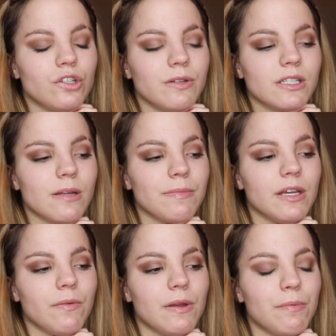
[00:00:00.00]
doing
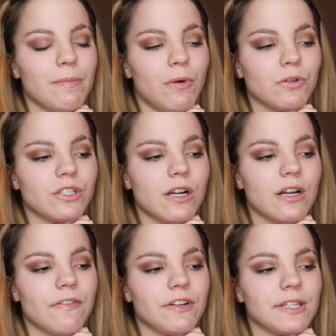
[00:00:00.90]
something. We had put mulch down
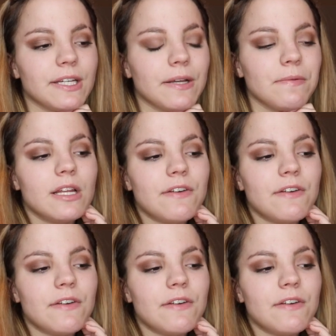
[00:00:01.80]
and everything.